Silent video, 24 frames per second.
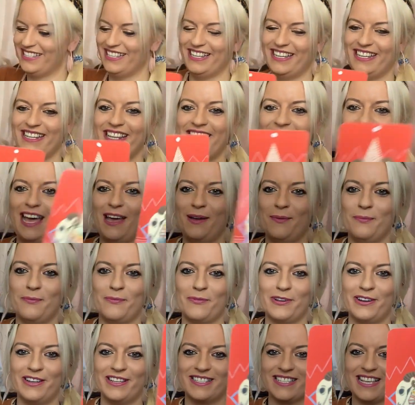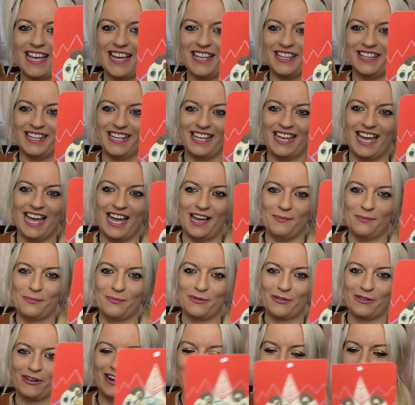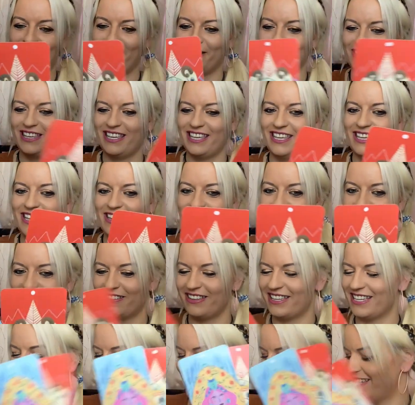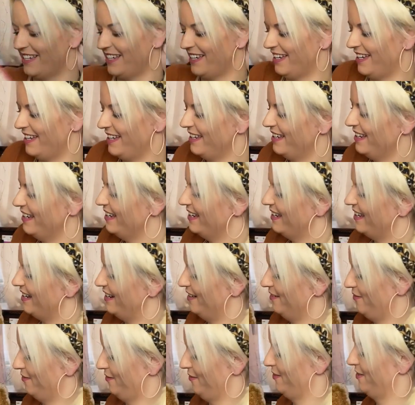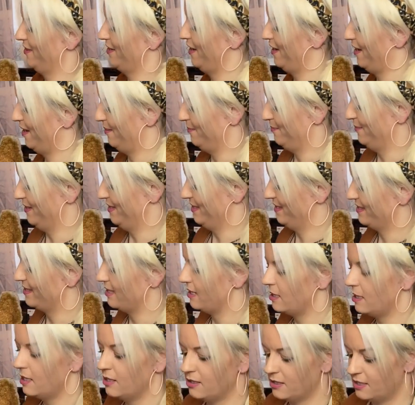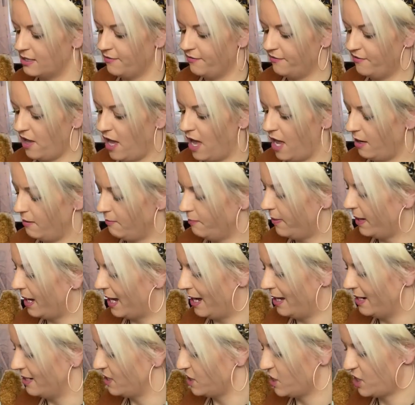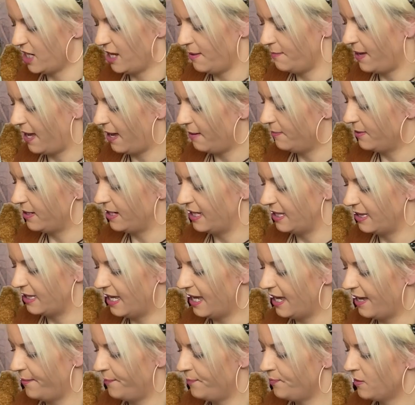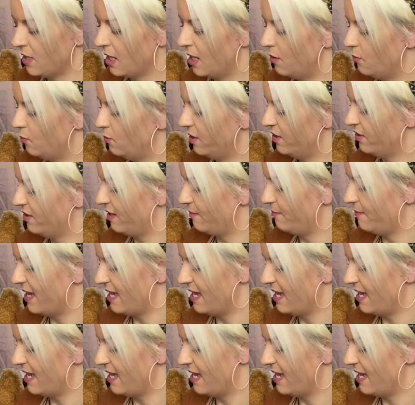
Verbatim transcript: Look, the Empress and the Emperor. How cute is that? I love it when that happens. Little divine partnership happening there. Will they